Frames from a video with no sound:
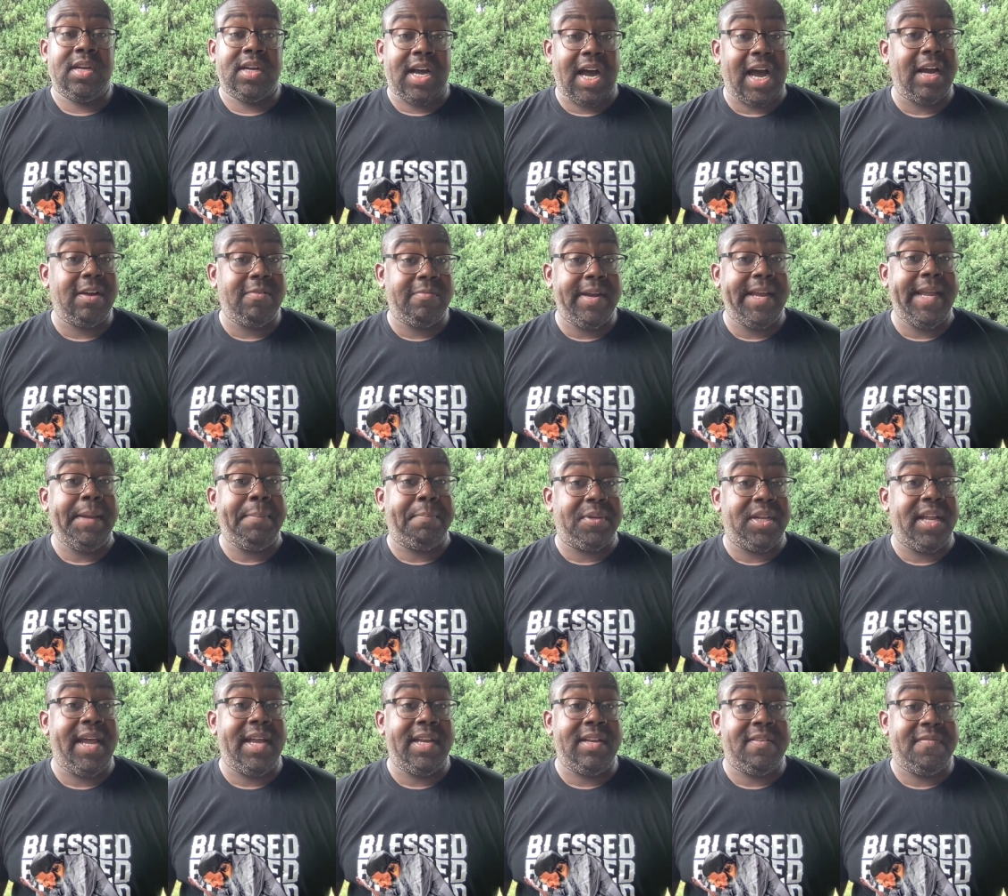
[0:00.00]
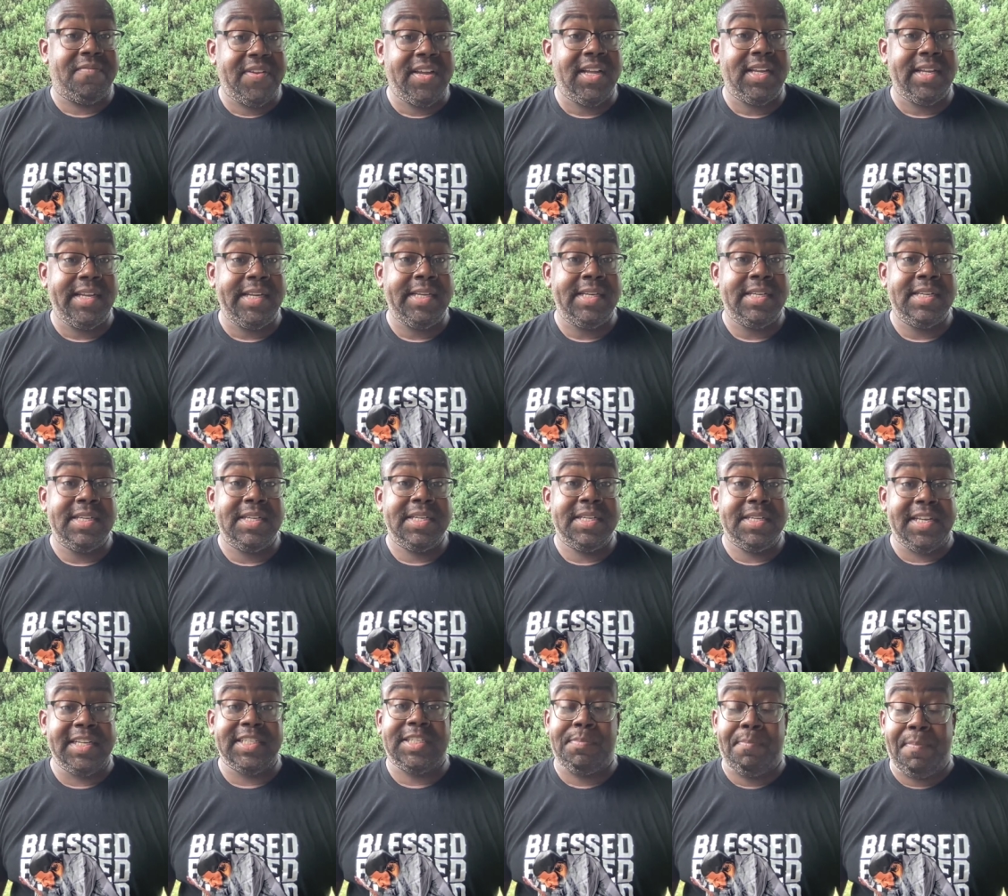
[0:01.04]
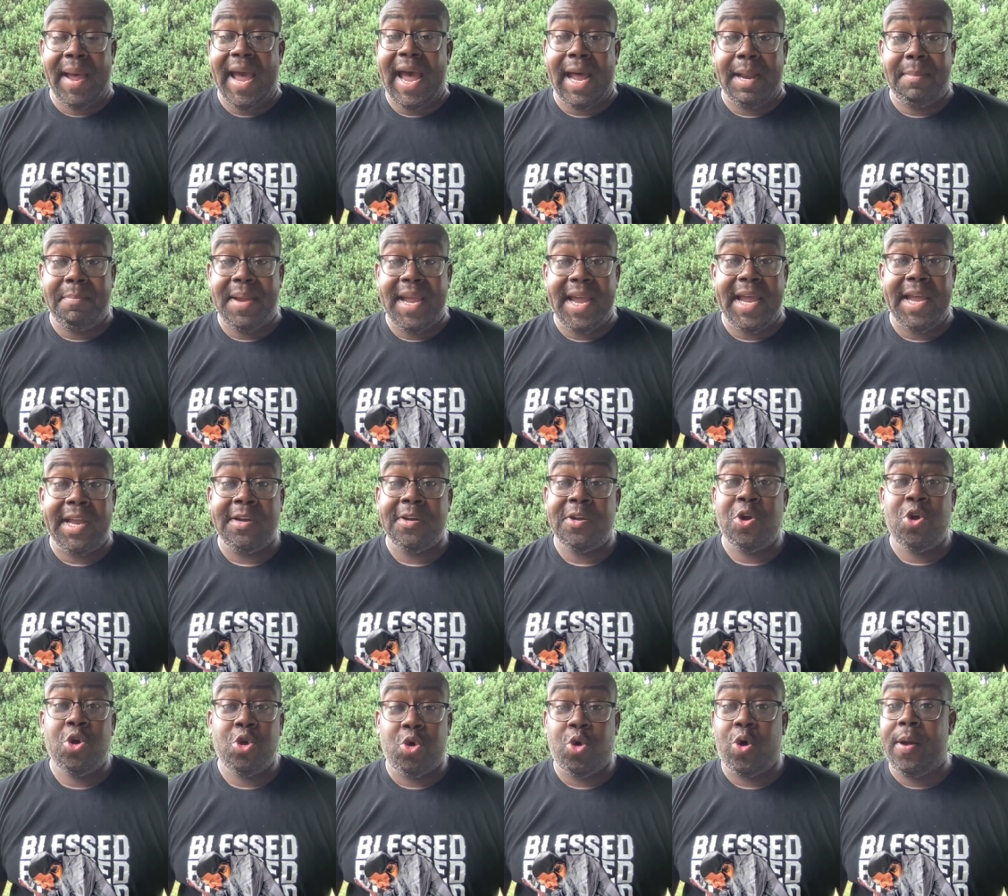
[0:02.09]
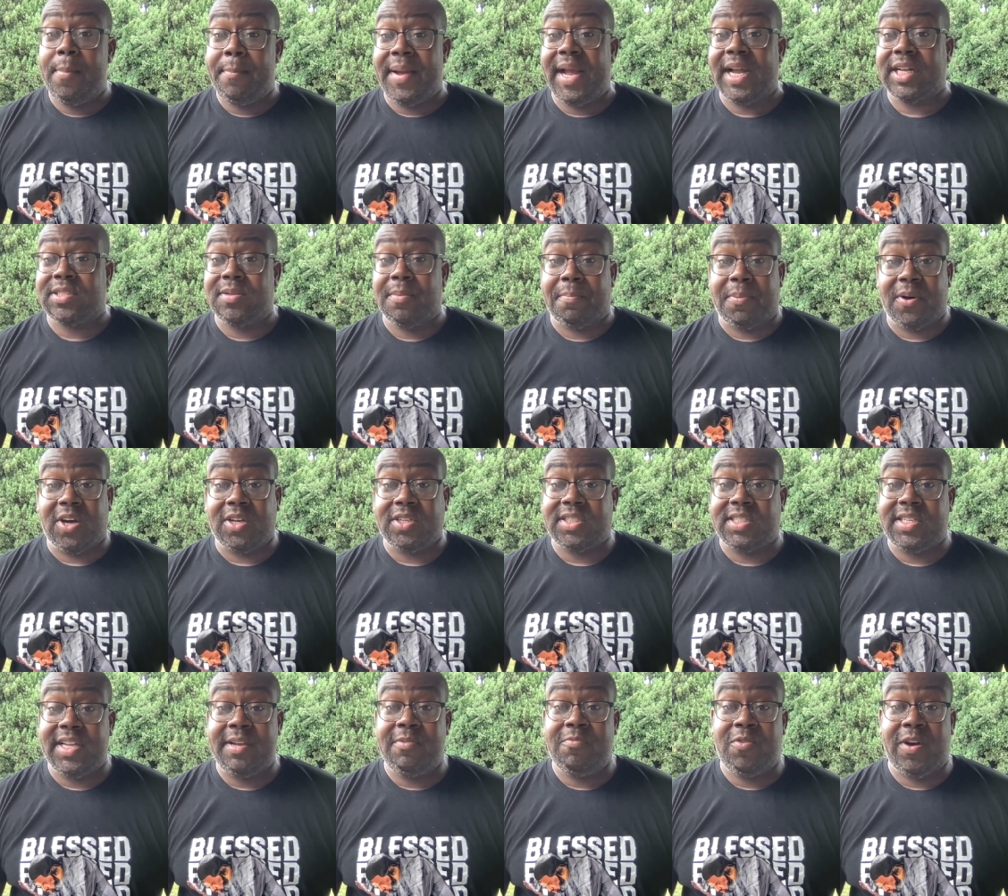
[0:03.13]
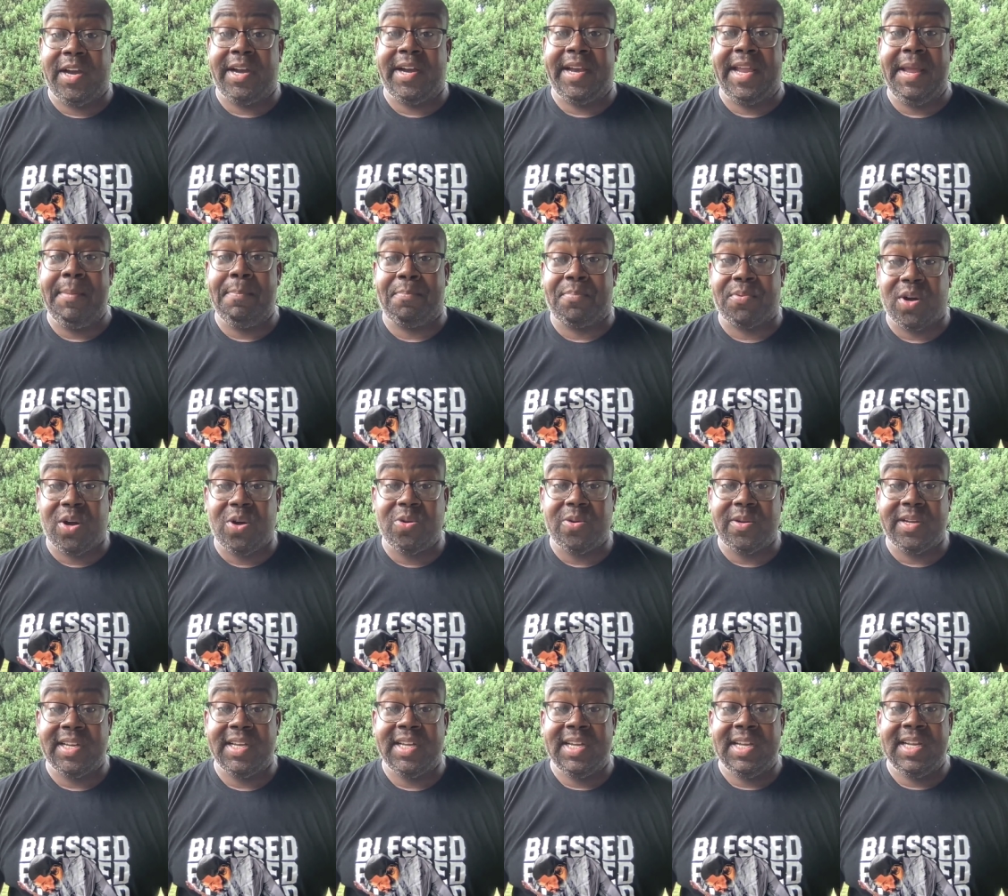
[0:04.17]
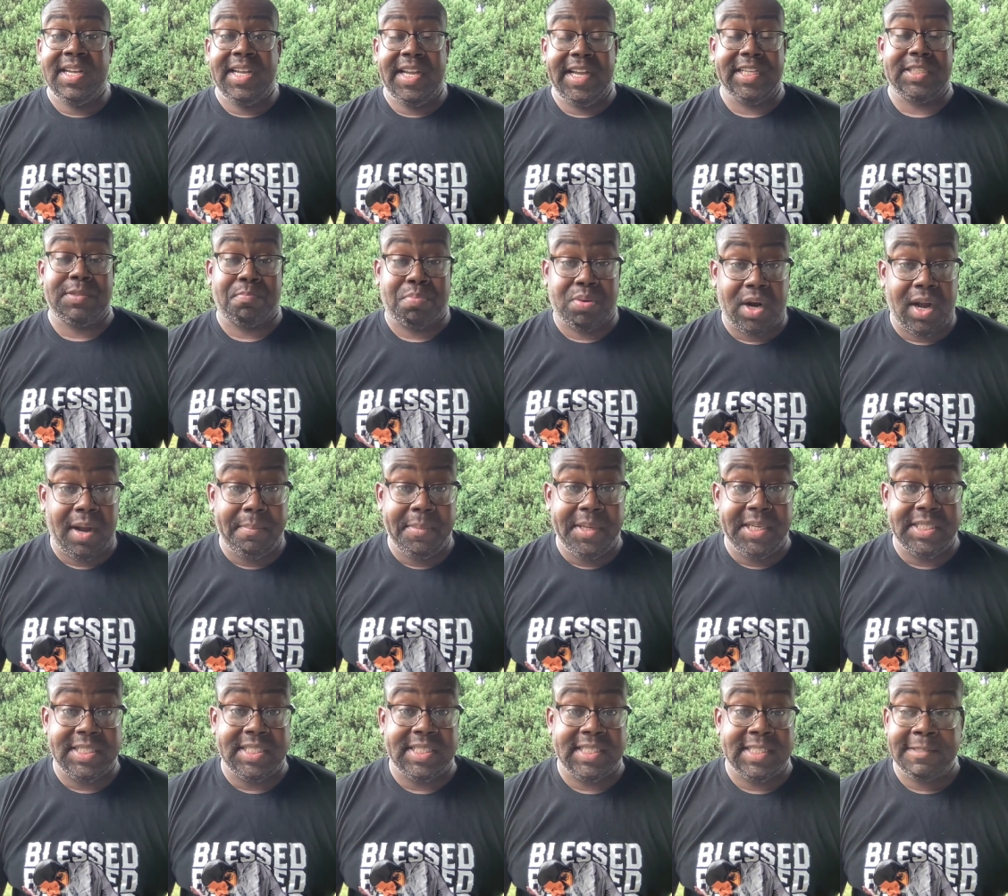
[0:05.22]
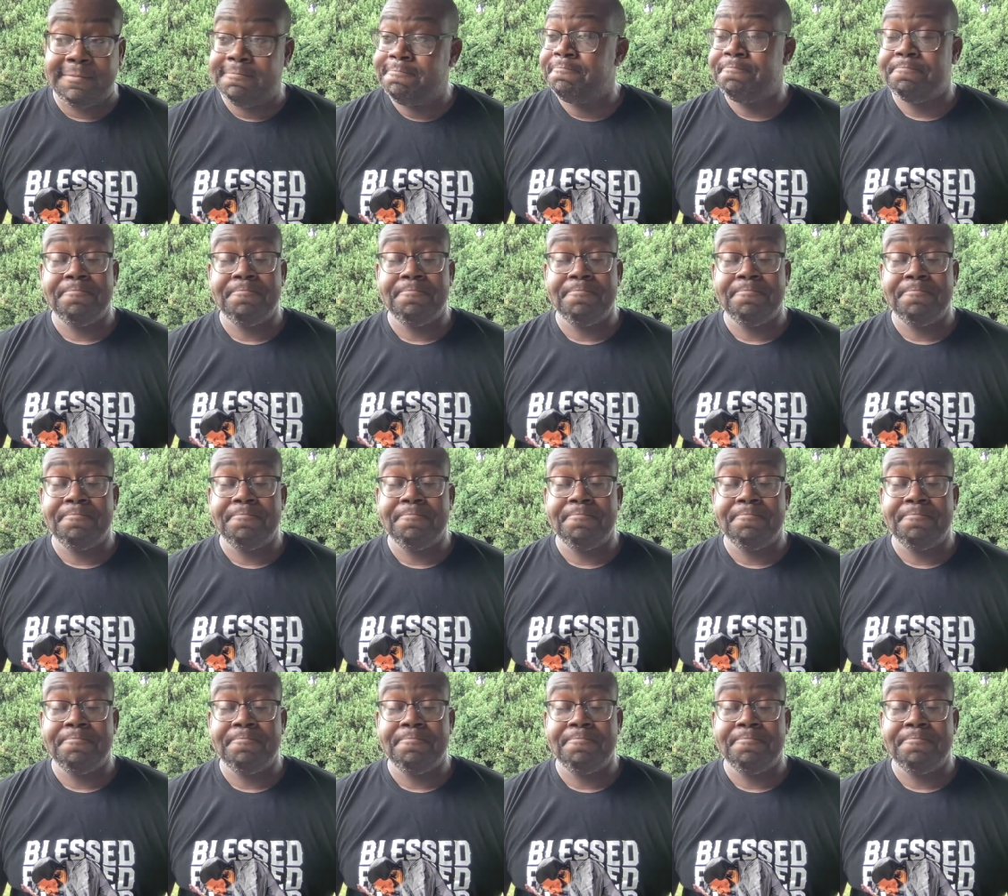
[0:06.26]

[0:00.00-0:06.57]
Kyrie playing the villain, this bad man going back to Boston where he broke his promise.